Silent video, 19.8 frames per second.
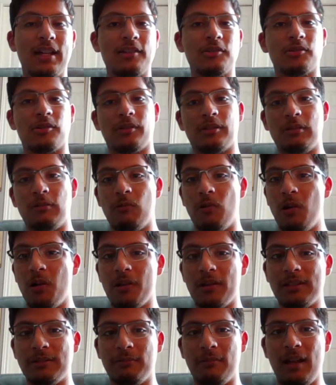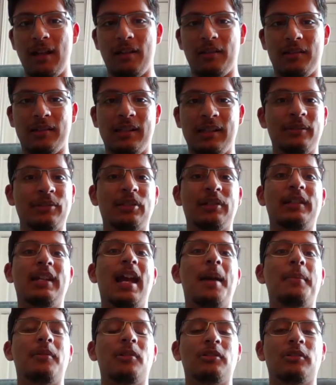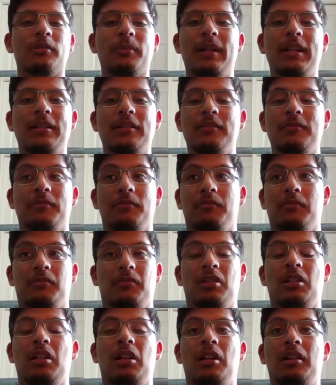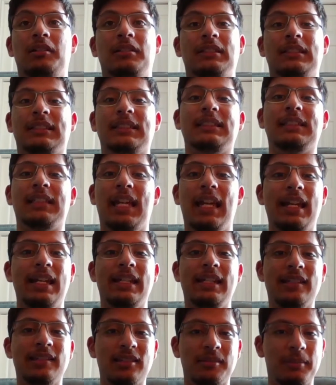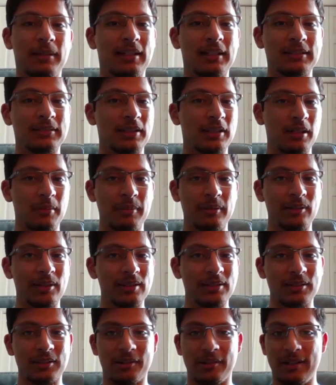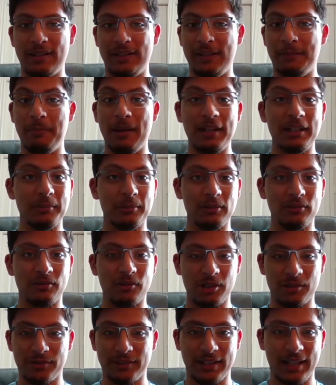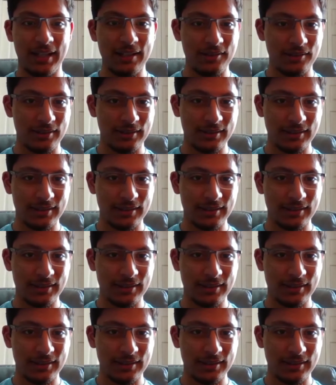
during the war as well, allowing their capital to remain unscathed because of their abilities to create dependable fortifications.